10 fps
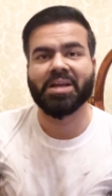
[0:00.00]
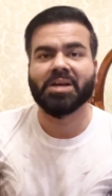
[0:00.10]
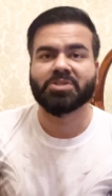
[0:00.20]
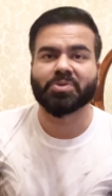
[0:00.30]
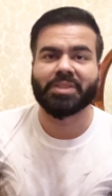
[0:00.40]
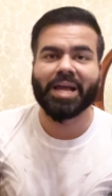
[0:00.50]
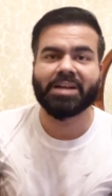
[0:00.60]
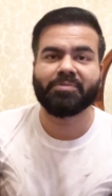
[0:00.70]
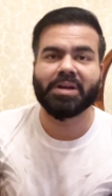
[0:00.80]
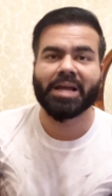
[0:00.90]
So that
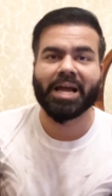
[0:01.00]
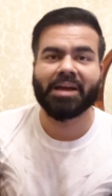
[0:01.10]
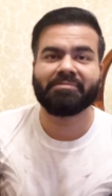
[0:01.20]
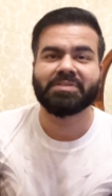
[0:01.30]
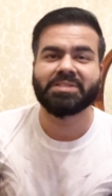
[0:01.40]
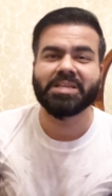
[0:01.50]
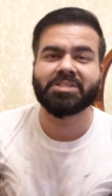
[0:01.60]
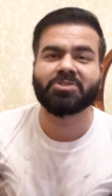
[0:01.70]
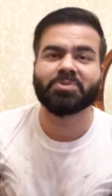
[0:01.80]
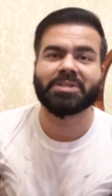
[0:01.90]
will have 6
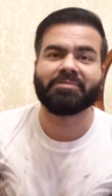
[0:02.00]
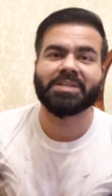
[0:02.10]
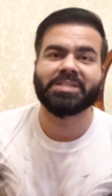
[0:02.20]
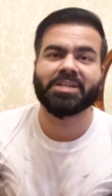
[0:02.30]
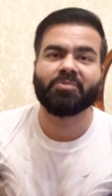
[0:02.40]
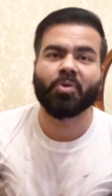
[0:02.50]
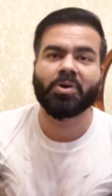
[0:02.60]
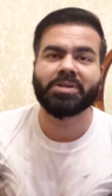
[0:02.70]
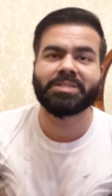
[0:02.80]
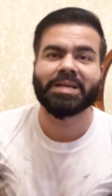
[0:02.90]
to 17
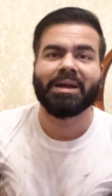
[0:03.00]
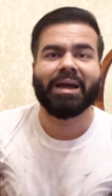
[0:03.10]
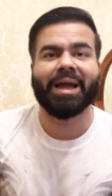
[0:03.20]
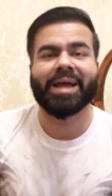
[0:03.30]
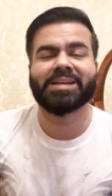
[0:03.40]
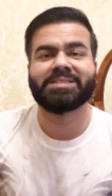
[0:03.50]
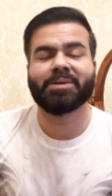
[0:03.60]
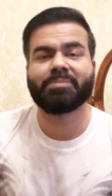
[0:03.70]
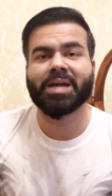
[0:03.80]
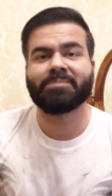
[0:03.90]
words, and
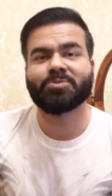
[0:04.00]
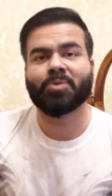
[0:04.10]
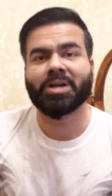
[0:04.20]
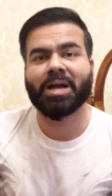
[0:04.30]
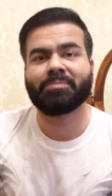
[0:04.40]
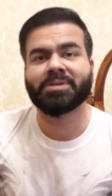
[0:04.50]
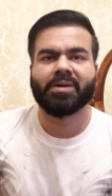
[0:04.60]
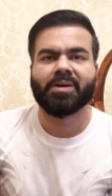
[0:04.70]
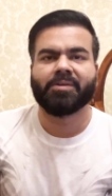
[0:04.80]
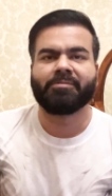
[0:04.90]
sometimes what happens,
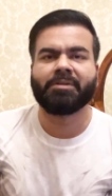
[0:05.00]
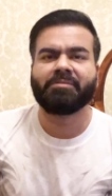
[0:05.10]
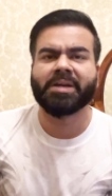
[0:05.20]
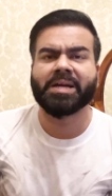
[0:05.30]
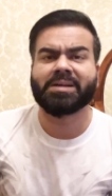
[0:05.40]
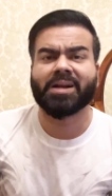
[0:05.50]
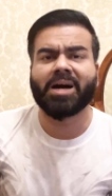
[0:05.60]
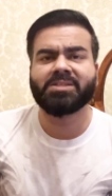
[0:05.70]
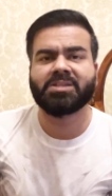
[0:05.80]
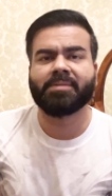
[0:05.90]
when we get
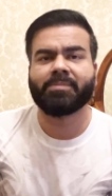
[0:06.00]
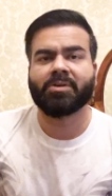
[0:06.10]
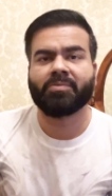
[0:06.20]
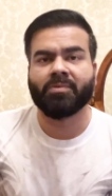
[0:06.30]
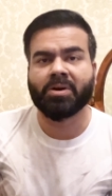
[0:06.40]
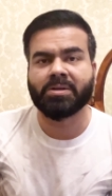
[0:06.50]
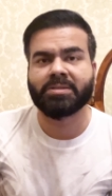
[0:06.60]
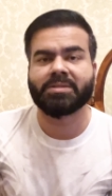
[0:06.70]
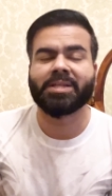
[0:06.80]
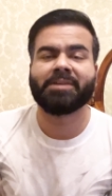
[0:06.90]
large number of words,
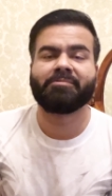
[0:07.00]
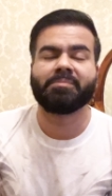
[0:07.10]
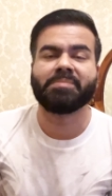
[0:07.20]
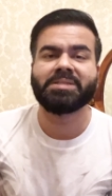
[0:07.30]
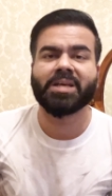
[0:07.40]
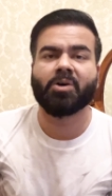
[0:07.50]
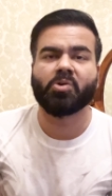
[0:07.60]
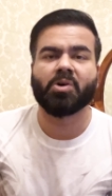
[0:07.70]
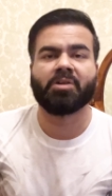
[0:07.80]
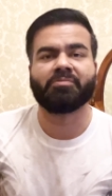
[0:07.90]
then we miss out
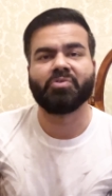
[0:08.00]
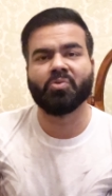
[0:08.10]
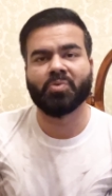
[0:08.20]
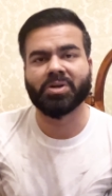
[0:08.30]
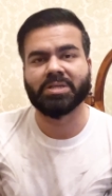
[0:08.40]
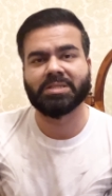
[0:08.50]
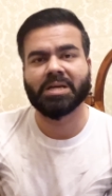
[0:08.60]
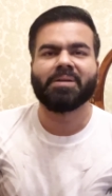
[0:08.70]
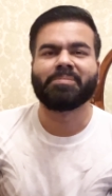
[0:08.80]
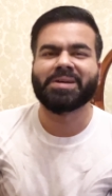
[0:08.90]
on few words.
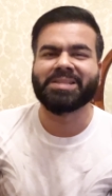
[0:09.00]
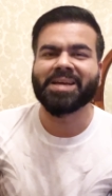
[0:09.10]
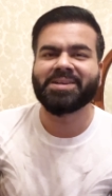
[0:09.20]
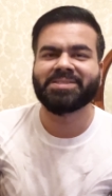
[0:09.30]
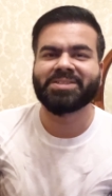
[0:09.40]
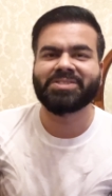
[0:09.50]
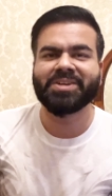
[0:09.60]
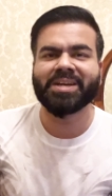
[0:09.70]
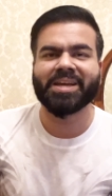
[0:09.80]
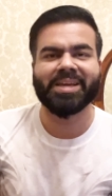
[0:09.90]
But there is a
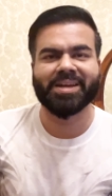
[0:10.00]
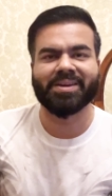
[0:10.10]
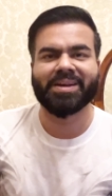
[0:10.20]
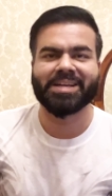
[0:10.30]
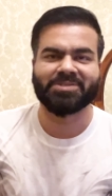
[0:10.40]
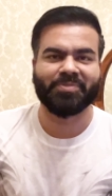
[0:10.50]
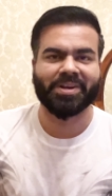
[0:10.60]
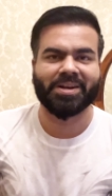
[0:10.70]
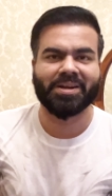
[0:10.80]
trick here as well.